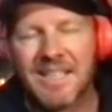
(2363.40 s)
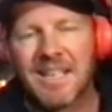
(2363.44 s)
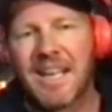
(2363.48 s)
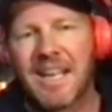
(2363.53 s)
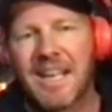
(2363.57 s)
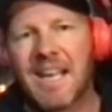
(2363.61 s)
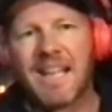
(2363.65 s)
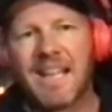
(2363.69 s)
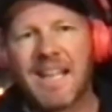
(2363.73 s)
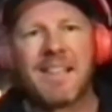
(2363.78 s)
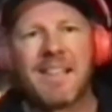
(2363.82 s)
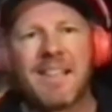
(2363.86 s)

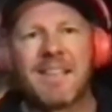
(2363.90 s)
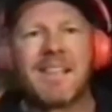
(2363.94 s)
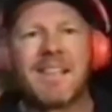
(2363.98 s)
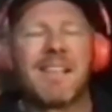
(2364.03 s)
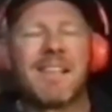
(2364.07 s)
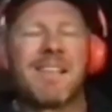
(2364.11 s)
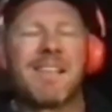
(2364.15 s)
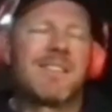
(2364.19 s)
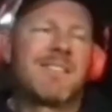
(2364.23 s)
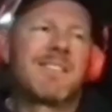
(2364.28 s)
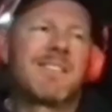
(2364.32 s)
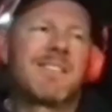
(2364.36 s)
And
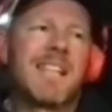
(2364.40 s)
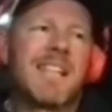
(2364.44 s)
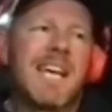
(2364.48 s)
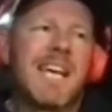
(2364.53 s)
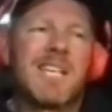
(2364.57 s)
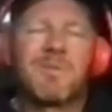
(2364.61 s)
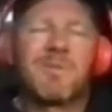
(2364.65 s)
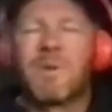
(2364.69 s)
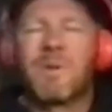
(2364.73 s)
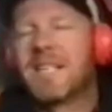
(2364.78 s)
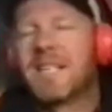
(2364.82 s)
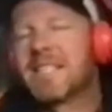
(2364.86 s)
so
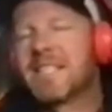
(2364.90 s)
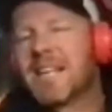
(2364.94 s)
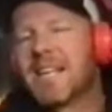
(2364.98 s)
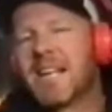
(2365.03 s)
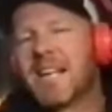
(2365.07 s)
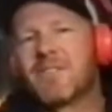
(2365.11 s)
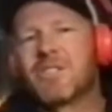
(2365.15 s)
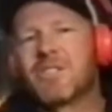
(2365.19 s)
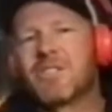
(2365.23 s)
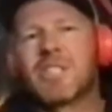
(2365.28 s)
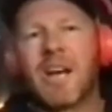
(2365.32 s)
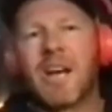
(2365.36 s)
that's why he's kind
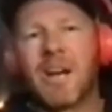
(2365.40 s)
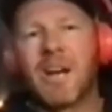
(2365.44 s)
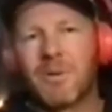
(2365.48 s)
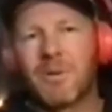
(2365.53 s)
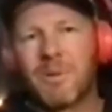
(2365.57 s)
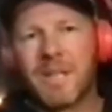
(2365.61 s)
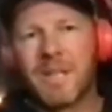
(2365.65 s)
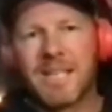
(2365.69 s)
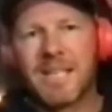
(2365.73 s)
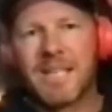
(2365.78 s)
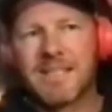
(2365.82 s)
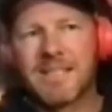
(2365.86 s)
of stuck
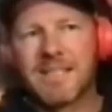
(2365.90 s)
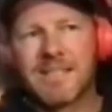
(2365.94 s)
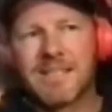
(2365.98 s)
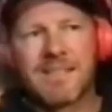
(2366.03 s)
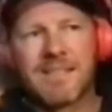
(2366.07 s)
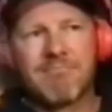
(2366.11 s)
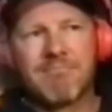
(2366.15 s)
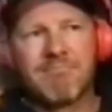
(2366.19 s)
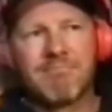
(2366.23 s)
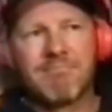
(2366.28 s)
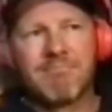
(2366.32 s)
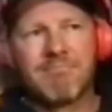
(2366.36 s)
with his
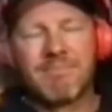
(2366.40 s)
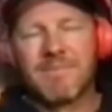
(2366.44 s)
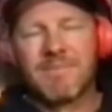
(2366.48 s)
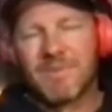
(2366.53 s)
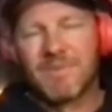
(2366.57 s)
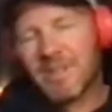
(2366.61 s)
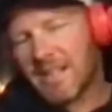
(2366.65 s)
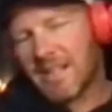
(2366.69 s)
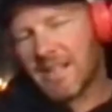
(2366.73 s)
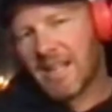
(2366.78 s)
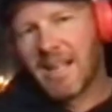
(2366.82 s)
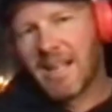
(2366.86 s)

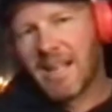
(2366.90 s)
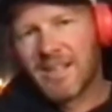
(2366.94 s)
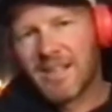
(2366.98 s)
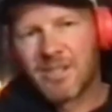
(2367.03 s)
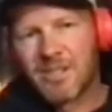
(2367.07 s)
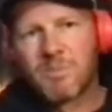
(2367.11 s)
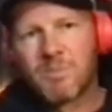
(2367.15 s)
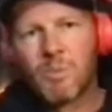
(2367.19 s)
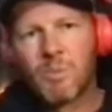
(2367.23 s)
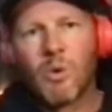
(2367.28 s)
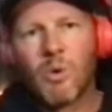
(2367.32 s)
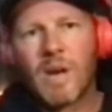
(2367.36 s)

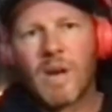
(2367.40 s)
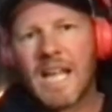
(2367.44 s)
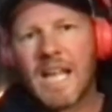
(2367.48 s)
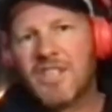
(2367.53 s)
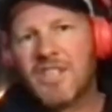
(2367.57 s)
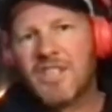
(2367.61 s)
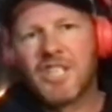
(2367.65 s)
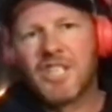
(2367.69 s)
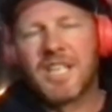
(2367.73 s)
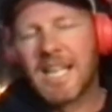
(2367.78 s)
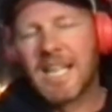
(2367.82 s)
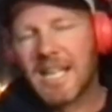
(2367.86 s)
small
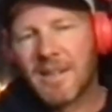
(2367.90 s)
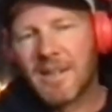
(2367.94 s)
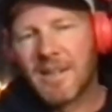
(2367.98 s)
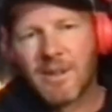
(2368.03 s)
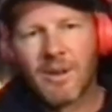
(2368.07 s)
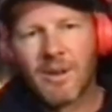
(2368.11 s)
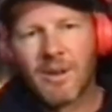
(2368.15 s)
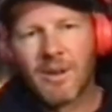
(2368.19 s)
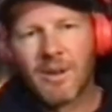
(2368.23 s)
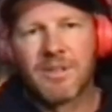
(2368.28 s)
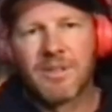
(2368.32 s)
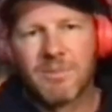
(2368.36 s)
engine
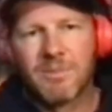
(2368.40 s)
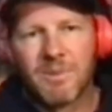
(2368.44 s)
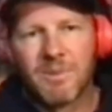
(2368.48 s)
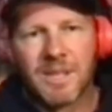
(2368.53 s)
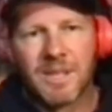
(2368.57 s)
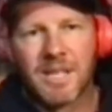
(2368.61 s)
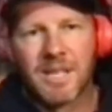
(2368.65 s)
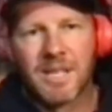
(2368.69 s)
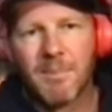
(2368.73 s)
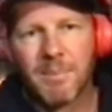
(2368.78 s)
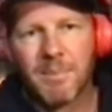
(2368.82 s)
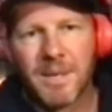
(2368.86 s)
ethos with the
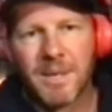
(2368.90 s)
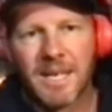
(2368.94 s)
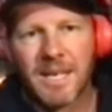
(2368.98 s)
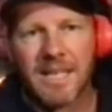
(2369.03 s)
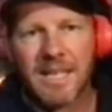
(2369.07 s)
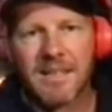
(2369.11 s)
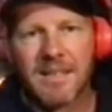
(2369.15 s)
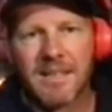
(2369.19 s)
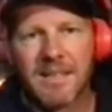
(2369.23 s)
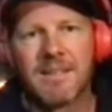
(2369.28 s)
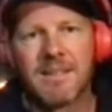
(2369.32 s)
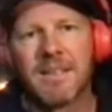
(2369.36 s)
company,
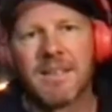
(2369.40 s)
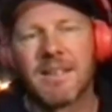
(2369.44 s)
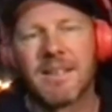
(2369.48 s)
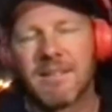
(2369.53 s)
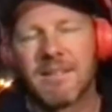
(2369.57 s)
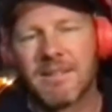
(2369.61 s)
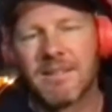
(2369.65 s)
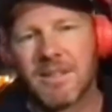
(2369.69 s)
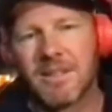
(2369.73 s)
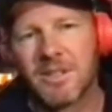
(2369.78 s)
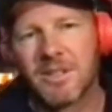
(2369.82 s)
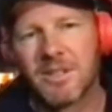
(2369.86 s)
you know,
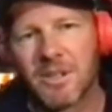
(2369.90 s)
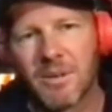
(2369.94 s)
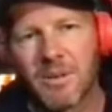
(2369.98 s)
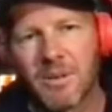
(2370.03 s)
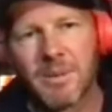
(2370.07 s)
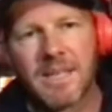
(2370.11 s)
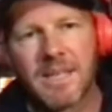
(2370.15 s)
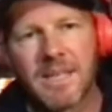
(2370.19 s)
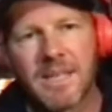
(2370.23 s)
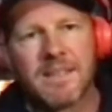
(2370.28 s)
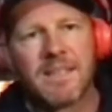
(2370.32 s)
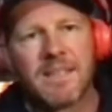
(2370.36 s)
and the top
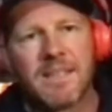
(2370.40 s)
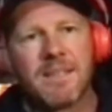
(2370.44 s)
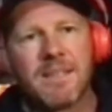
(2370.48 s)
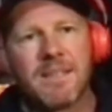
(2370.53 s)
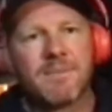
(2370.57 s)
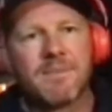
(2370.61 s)
80.